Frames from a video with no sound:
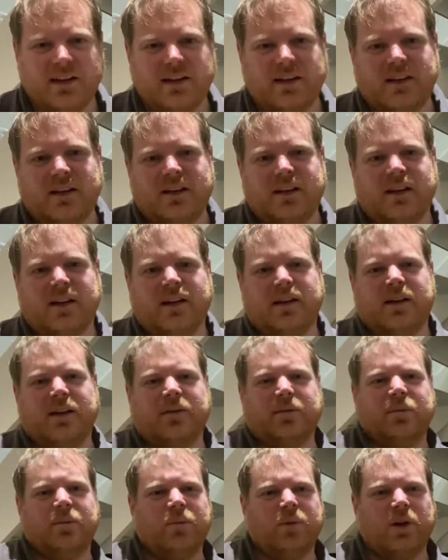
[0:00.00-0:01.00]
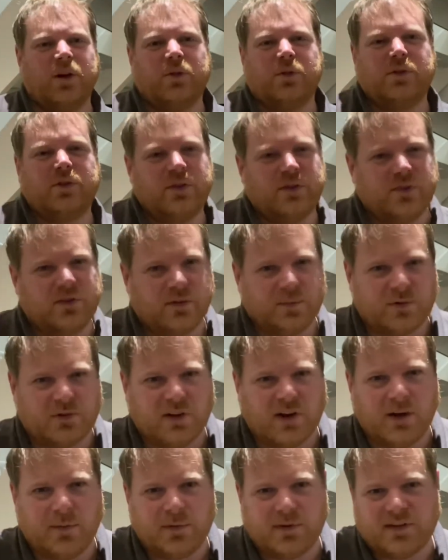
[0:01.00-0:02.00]
one or two
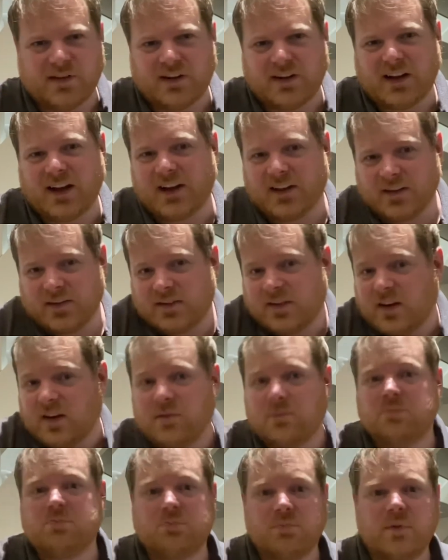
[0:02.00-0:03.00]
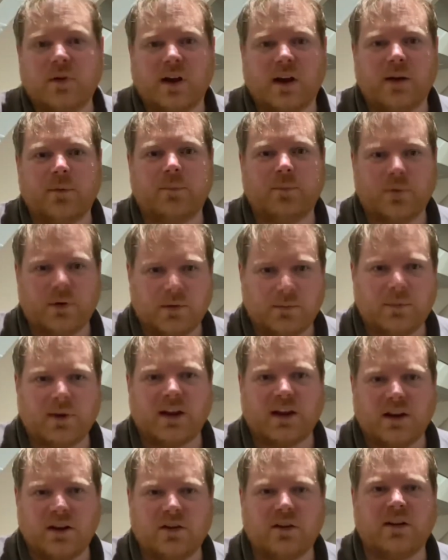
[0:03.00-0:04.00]
subscribers a day. So, you know,
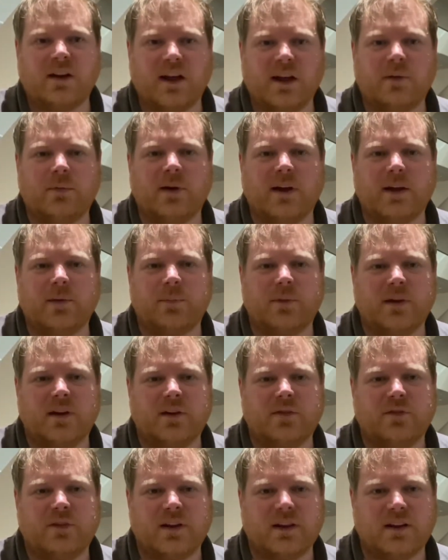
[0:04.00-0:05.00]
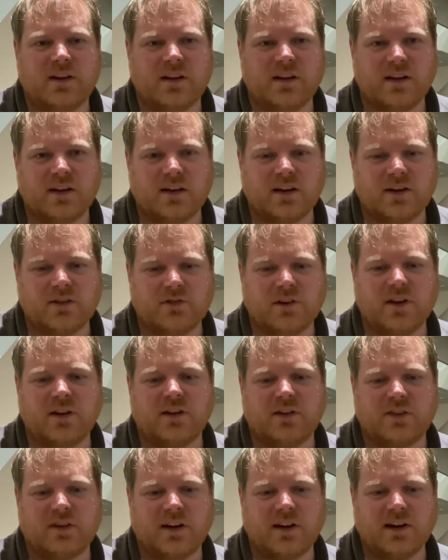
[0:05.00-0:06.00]
making good headway. But if we can grow
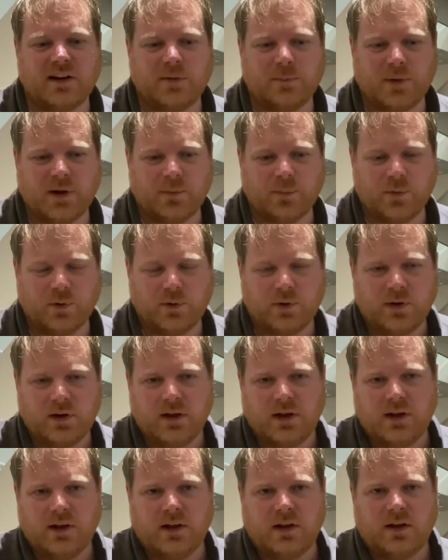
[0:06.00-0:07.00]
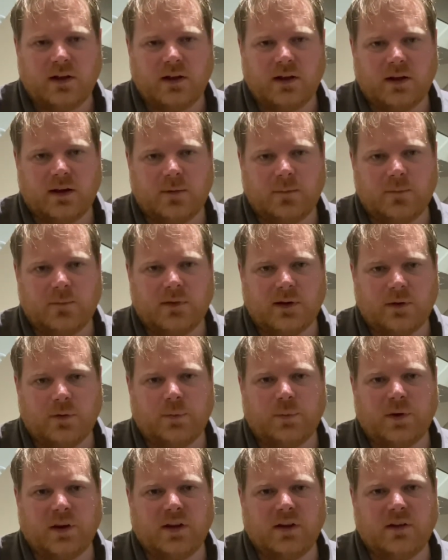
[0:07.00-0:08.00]
the channel a bit more, that
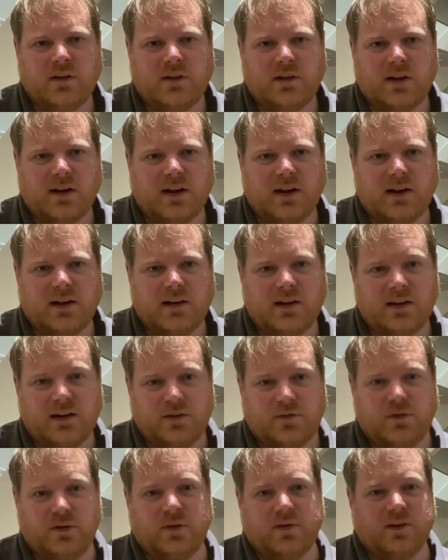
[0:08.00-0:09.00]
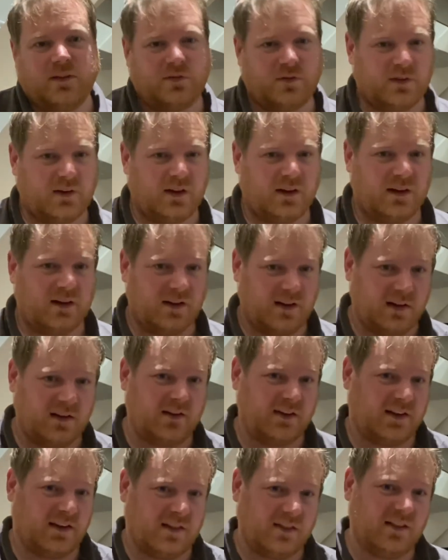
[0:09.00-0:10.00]
would be good. And if you have
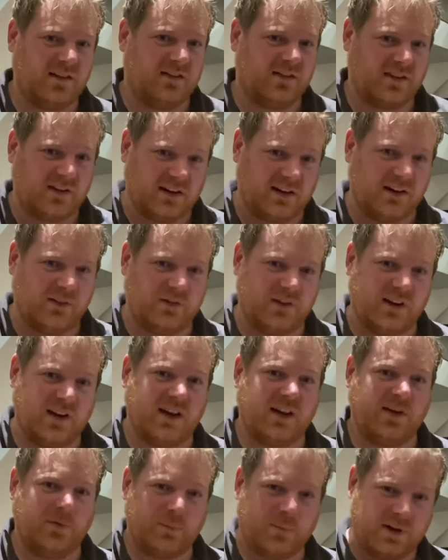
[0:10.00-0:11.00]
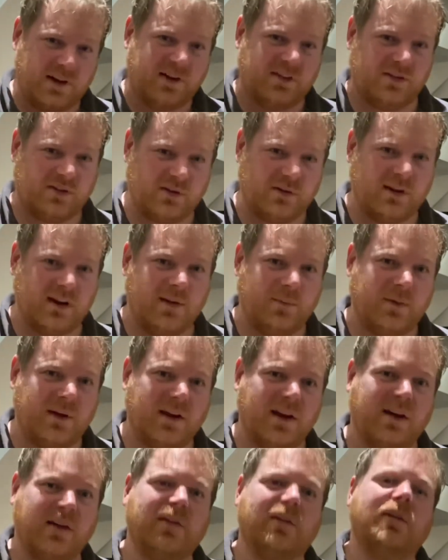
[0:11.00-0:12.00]
liked this style of video, please do let me
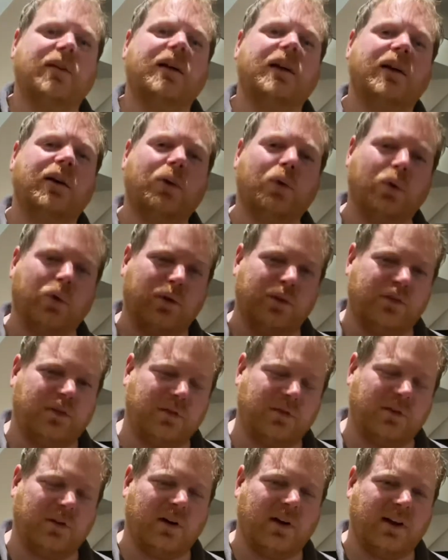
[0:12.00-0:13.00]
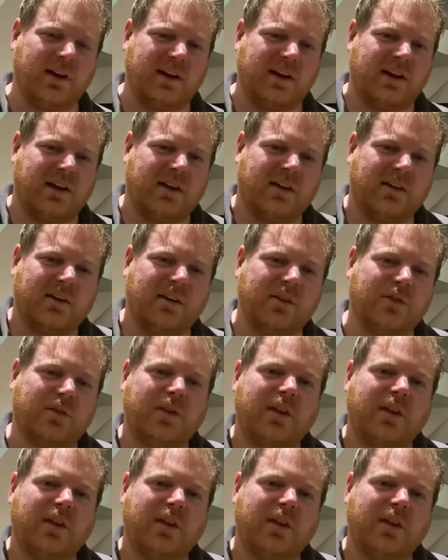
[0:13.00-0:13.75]
know. Or if you've got any kind of,